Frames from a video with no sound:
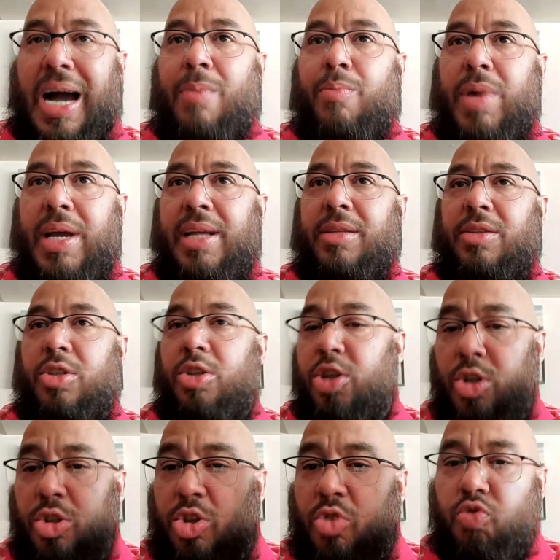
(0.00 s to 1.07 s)
I'm waiting to
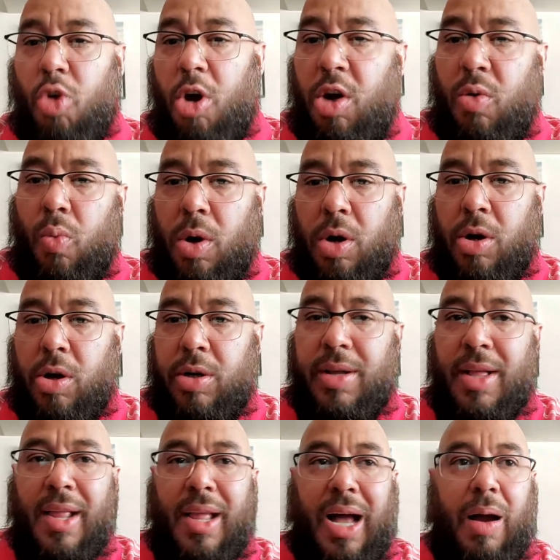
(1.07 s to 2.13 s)
use the wrong word.
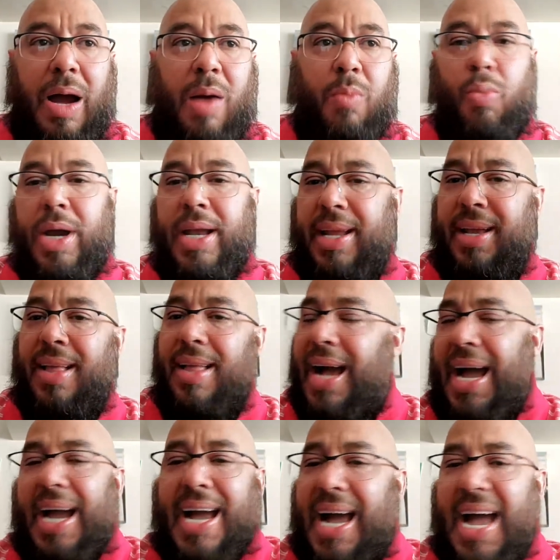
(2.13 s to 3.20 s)
I'm waiting.
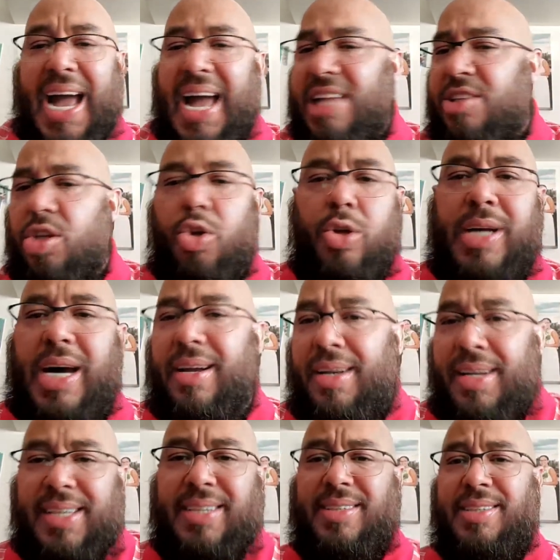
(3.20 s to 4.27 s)
I had to learn how to
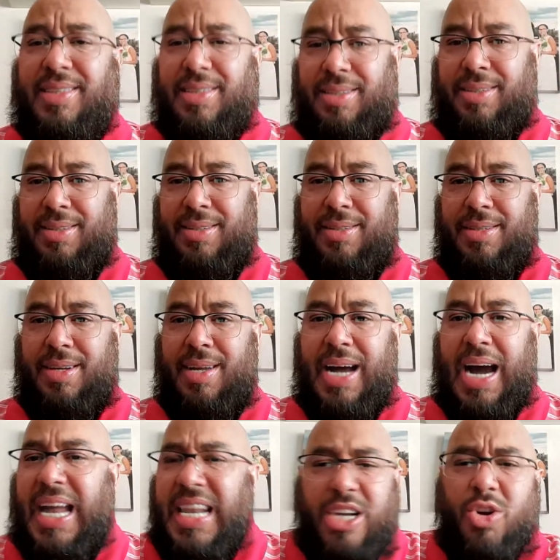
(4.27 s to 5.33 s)
listen.
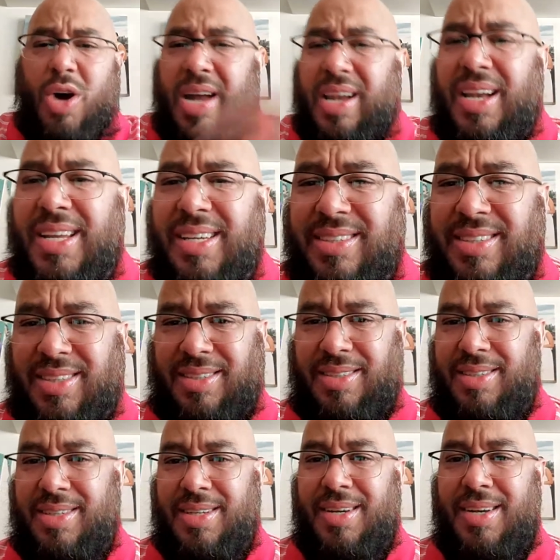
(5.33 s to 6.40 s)
I didn't know how to listen.
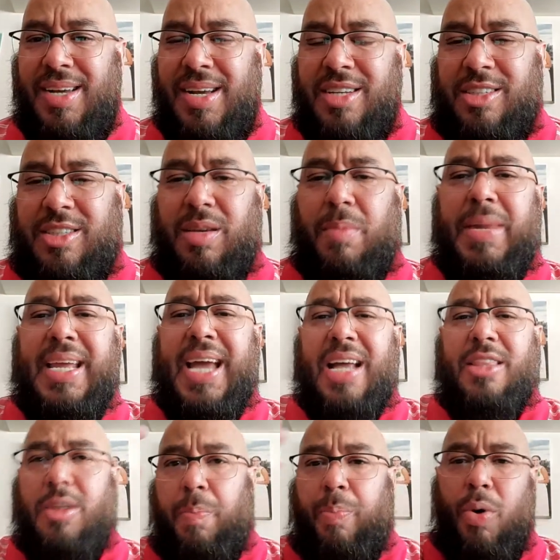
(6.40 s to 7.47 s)
Somebody
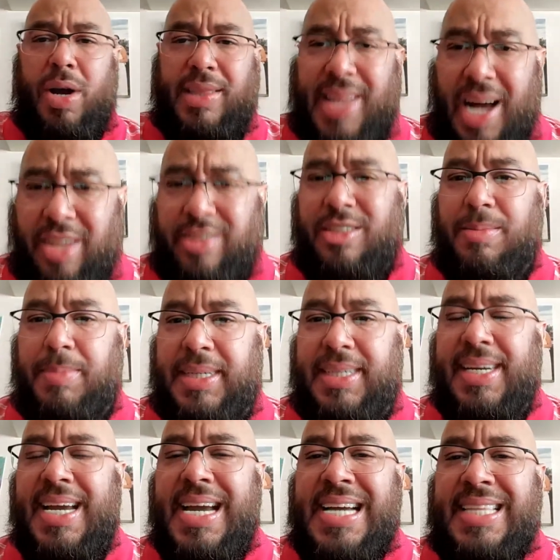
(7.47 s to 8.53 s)
had to point out to
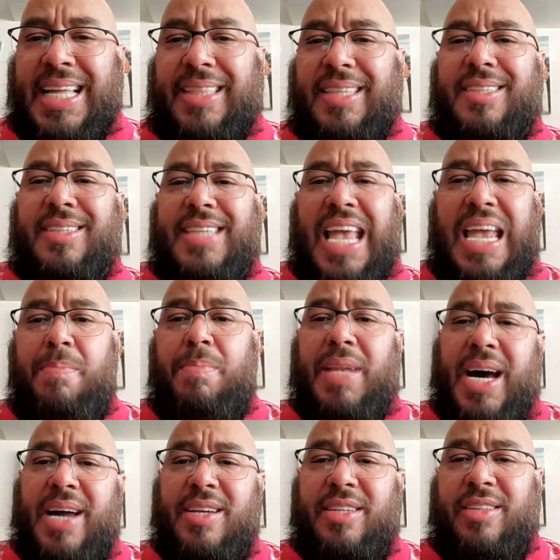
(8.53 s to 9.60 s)
me that the same
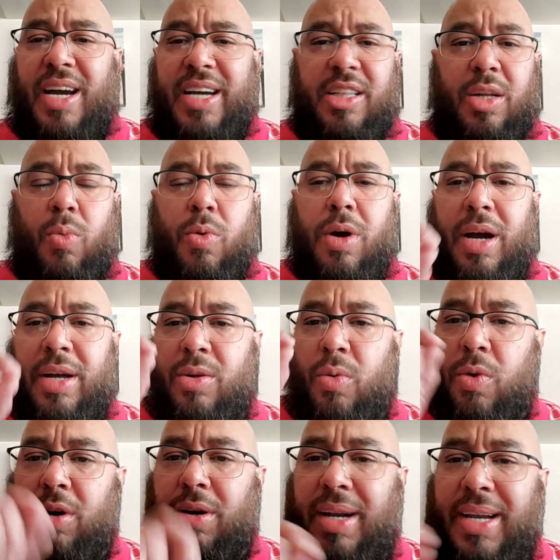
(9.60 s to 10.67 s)
letters that in the
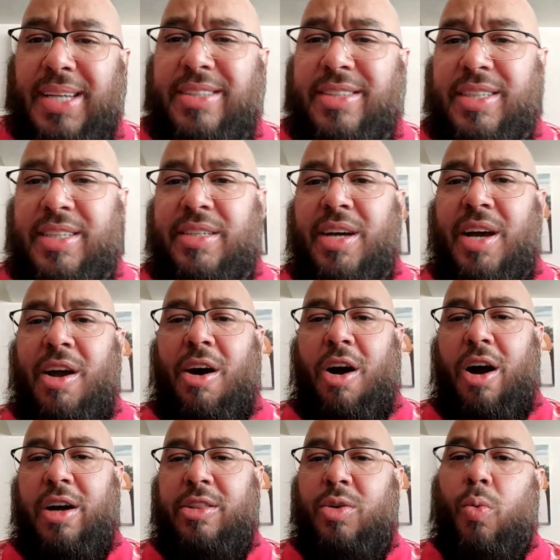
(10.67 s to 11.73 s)
word listen
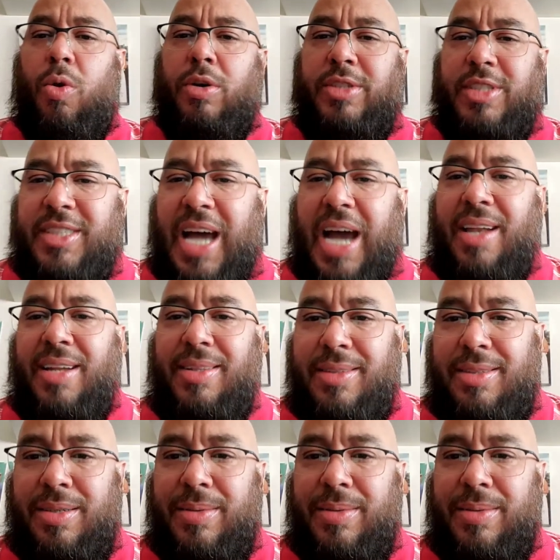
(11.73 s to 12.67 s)
are in the word silent,